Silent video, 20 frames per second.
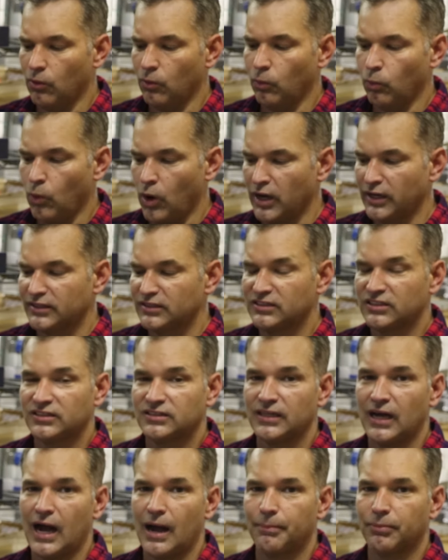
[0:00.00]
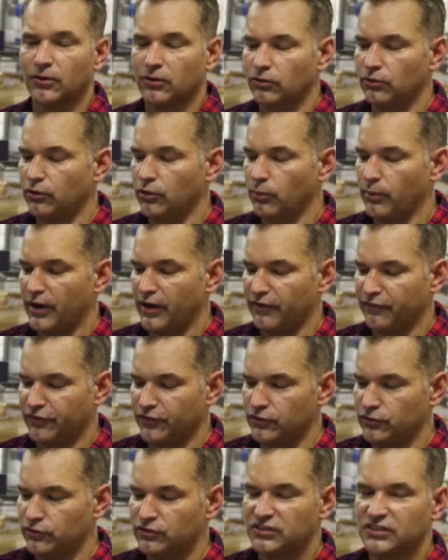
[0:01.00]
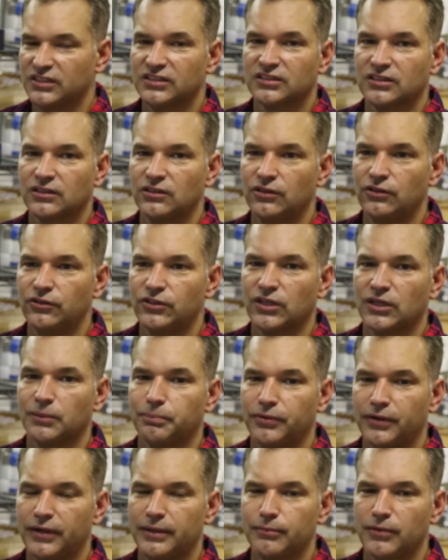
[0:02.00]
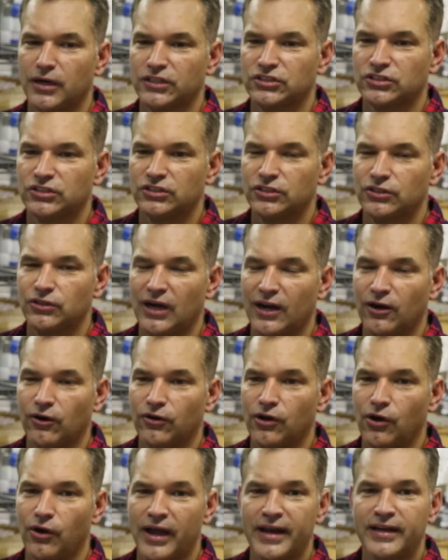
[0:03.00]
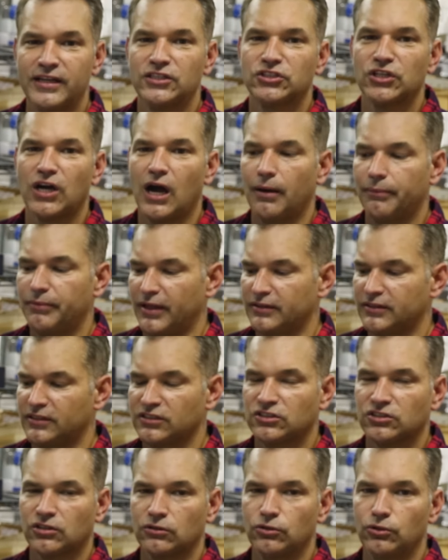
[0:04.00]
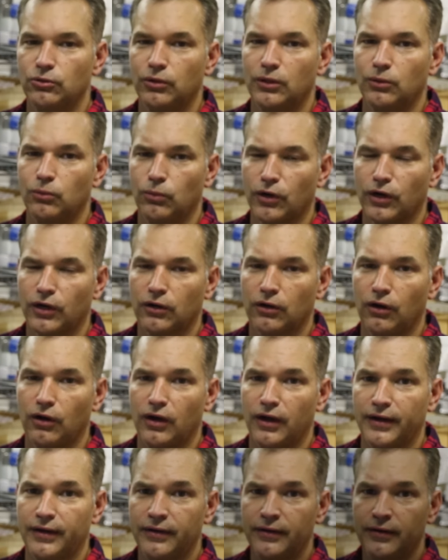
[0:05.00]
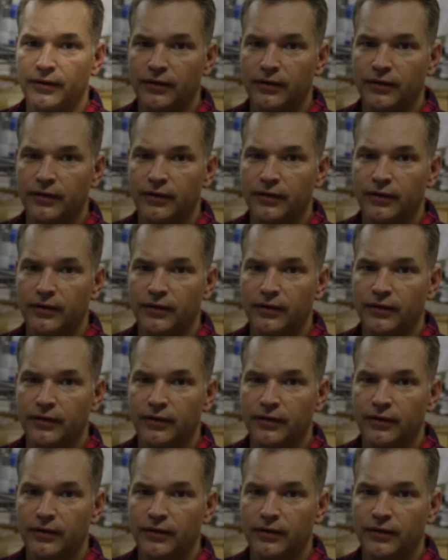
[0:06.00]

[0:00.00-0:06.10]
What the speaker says: one-stop glue where if you use this glue, you could pretty much do, I don't know any job that this glue wouldn't work on